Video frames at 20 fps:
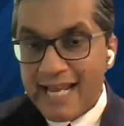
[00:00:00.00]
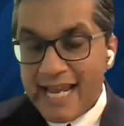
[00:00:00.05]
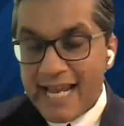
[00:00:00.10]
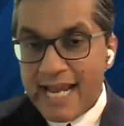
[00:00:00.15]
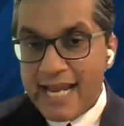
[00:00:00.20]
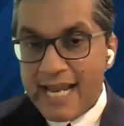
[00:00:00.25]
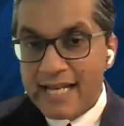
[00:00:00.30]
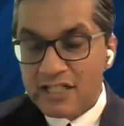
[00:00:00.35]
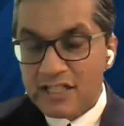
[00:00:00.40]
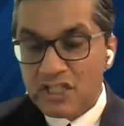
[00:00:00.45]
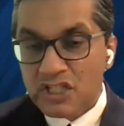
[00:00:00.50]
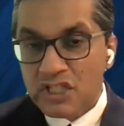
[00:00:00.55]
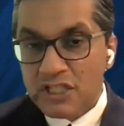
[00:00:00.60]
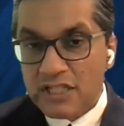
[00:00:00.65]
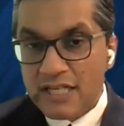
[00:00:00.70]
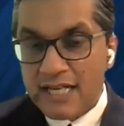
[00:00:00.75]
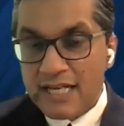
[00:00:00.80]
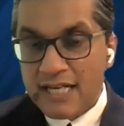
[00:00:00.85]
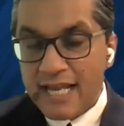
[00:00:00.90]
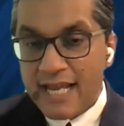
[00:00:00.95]
and
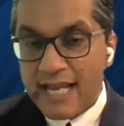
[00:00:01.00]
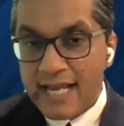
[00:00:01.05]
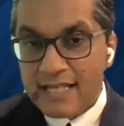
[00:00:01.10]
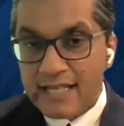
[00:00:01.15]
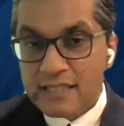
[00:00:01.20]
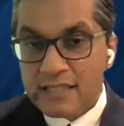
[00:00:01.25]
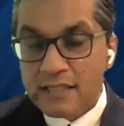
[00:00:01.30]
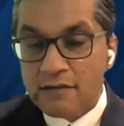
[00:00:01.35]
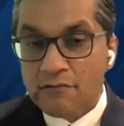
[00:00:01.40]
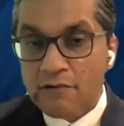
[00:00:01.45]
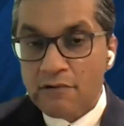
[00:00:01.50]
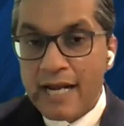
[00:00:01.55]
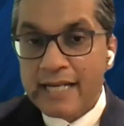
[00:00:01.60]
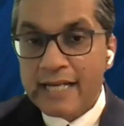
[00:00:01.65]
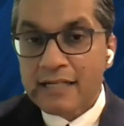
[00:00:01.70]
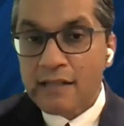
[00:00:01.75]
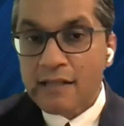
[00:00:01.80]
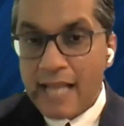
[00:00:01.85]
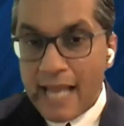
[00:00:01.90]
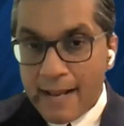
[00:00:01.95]
she has the
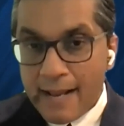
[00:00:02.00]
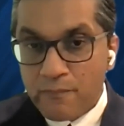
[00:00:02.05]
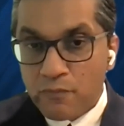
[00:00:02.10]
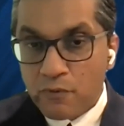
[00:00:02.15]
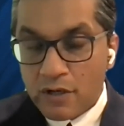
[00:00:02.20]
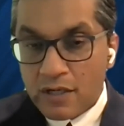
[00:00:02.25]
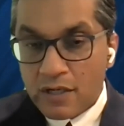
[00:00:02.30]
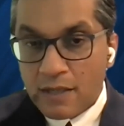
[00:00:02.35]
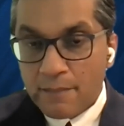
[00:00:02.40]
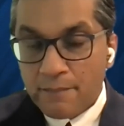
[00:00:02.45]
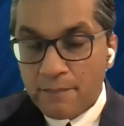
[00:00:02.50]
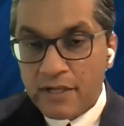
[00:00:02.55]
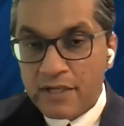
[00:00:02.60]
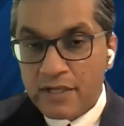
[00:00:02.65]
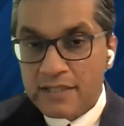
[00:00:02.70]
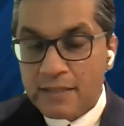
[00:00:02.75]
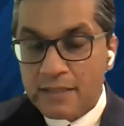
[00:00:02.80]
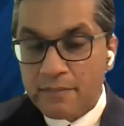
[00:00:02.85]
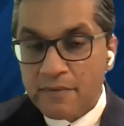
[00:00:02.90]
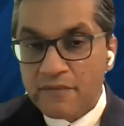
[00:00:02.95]
right lab workup,
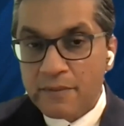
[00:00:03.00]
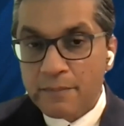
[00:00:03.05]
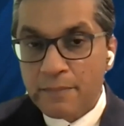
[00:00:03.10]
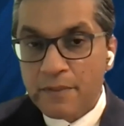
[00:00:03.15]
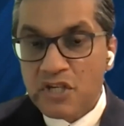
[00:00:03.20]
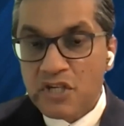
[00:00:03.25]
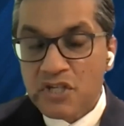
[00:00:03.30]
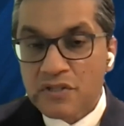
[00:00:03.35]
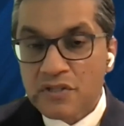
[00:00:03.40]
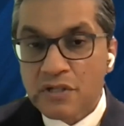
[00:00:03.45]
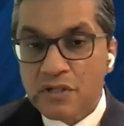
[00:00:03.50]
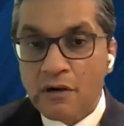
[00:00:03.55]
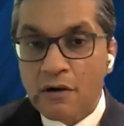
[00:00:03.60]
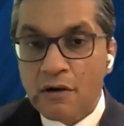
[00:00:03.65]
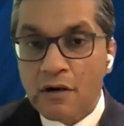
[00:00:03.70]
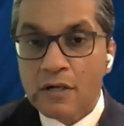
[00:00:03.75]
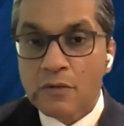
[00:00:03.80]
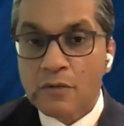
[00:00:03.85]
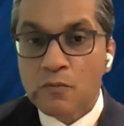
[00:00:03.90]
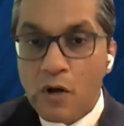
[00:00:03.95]
because some of the patients
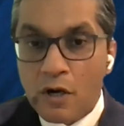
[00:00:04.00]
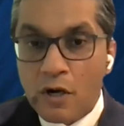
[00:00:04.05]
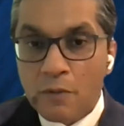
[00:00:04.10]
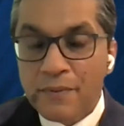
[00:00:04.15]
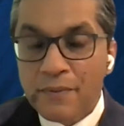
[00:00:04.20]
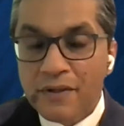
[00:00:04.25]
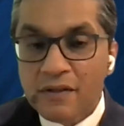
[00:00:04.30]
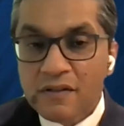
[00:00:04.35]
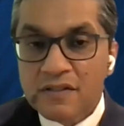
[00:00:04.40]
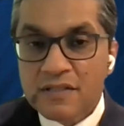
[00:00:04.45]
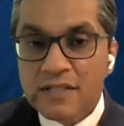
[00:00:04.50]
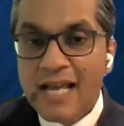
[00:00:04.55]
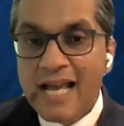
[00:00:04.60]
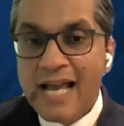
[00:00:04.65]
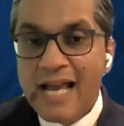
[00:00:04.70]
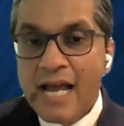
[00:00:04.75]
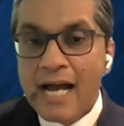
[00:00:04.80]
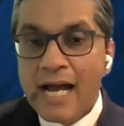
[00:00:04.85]
are on water pills.